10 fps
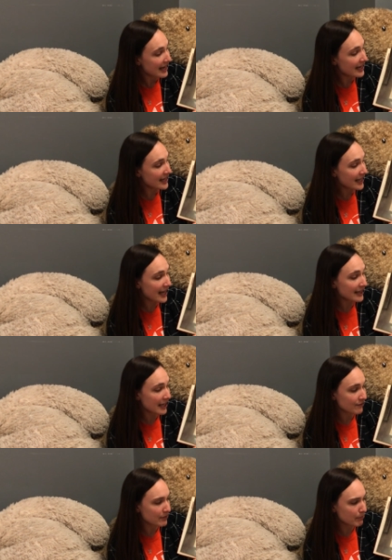Eli
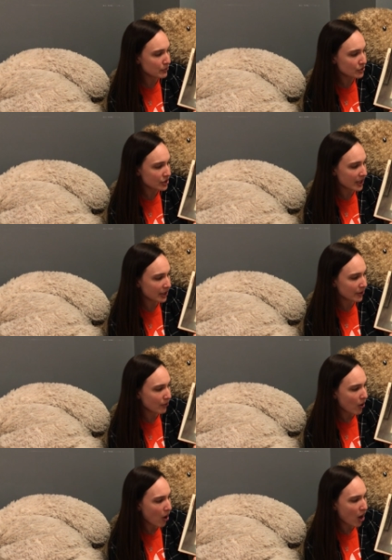left
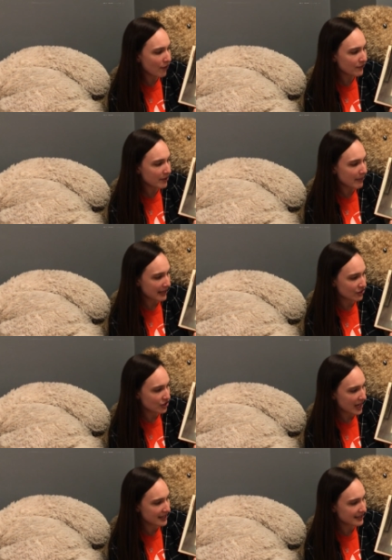Punchinello off the bench
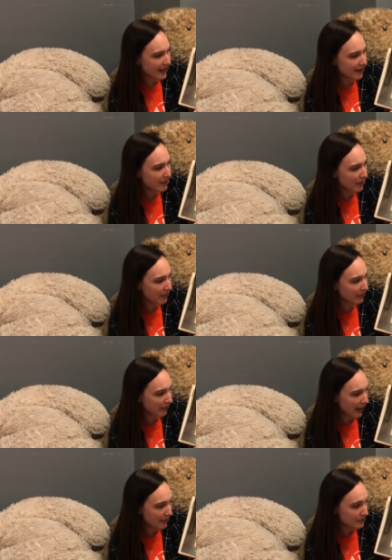and set him on the
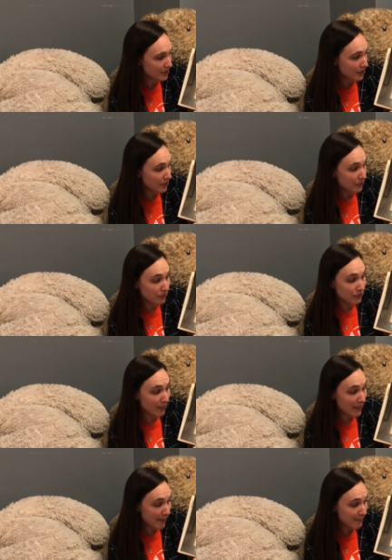ground.
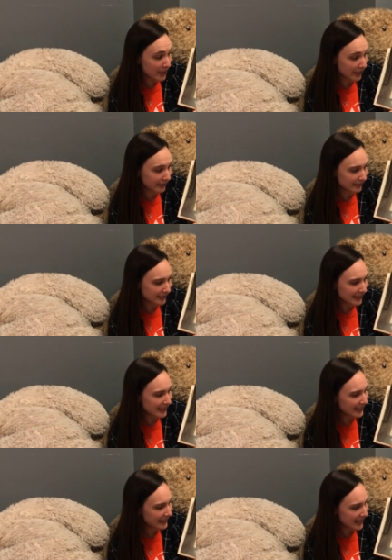"Remember,"
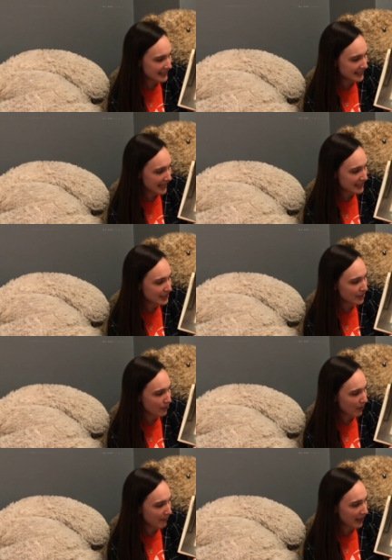Eli said to the
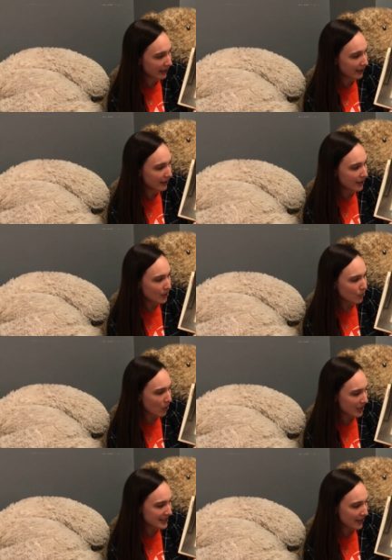Wemmick,
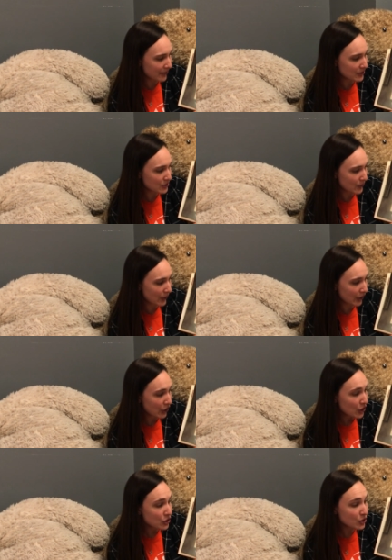walked out the door,
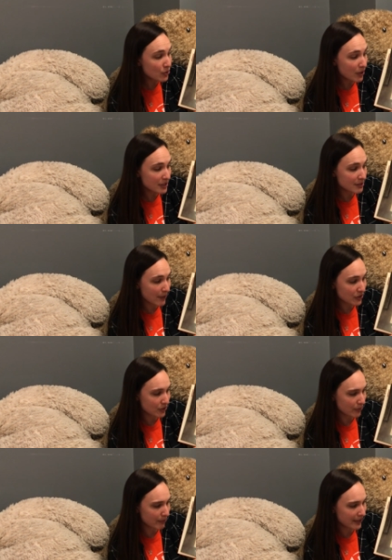"you are
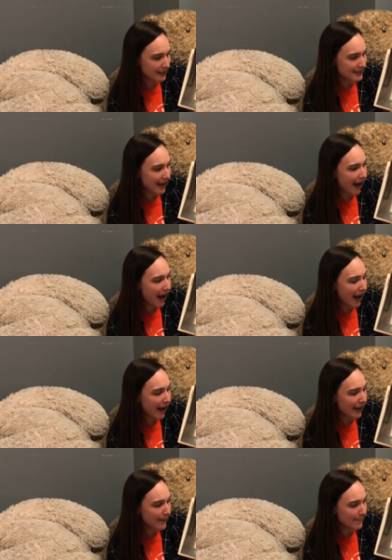special because
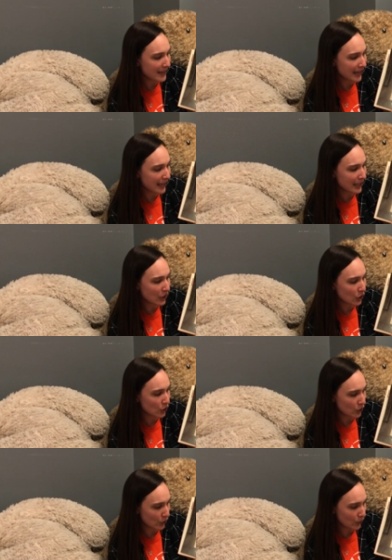I made
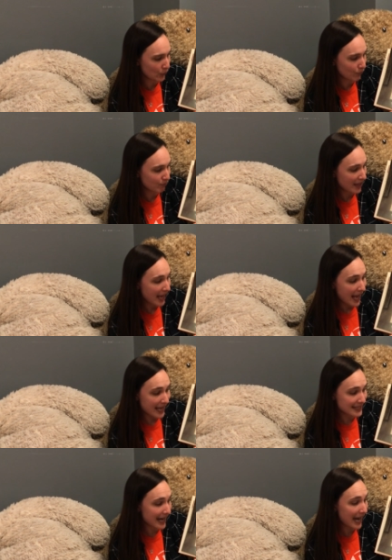you,
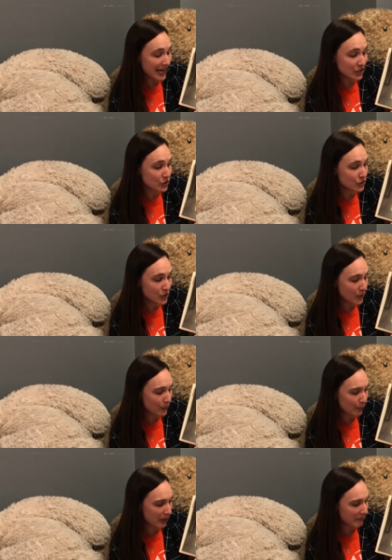and I
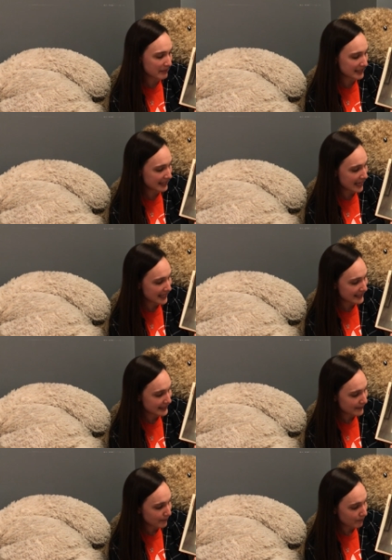don't make mistakes."